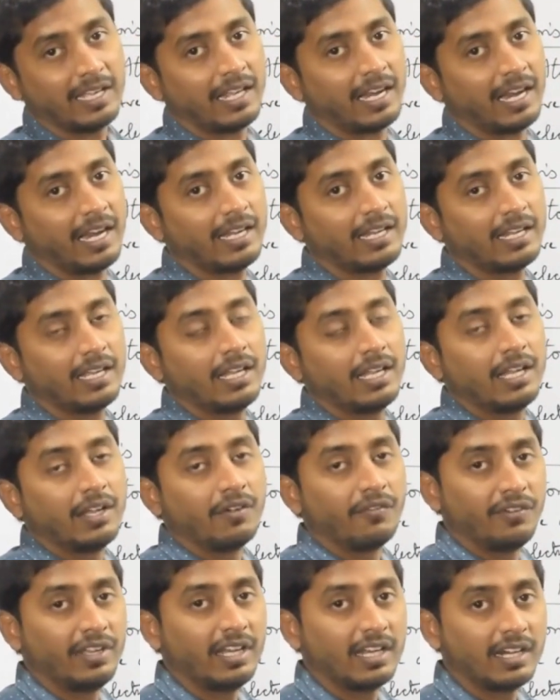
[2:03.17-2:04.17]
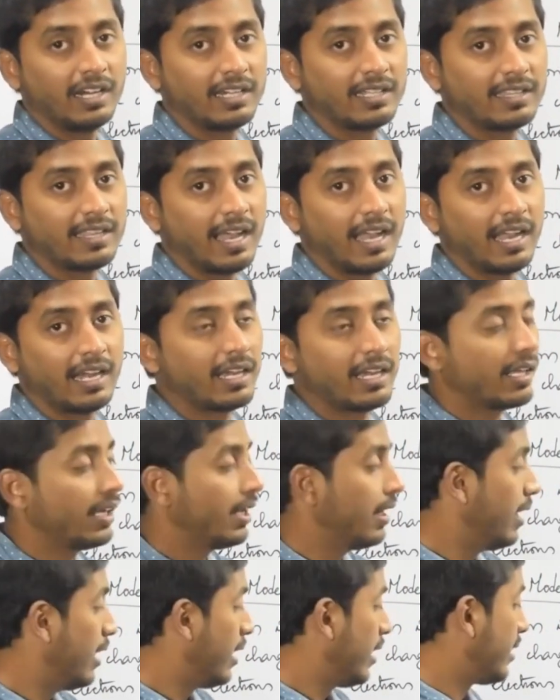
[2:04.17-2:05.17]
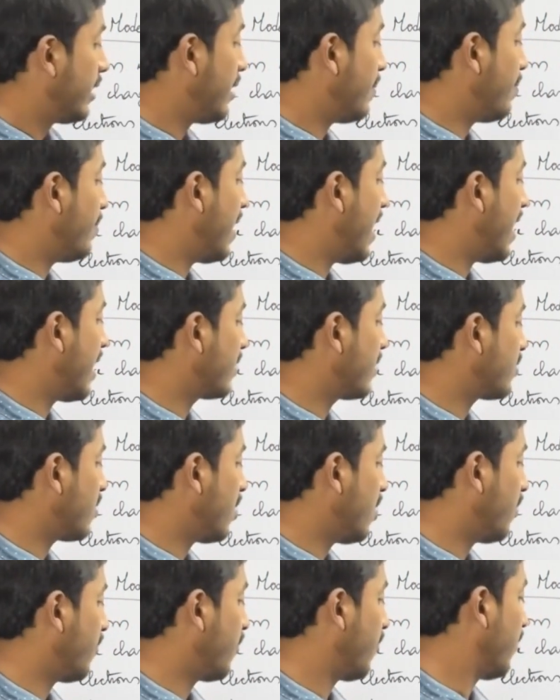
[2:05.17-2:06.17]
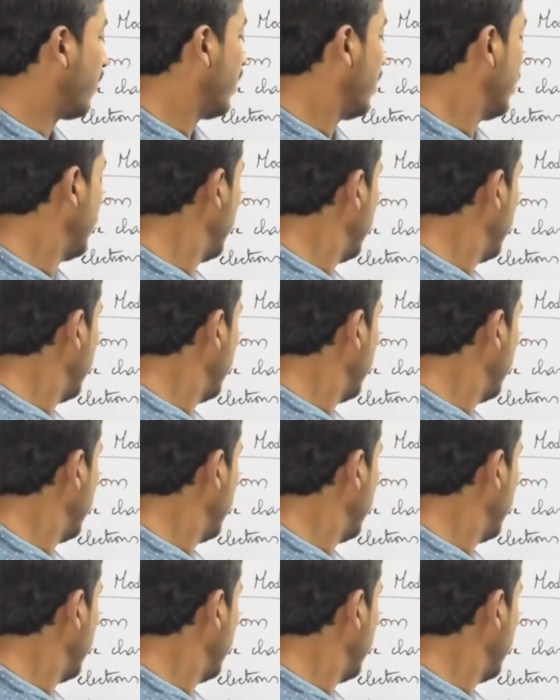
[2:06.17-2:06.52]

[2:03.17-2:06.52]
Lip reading: right. We learned that the mass of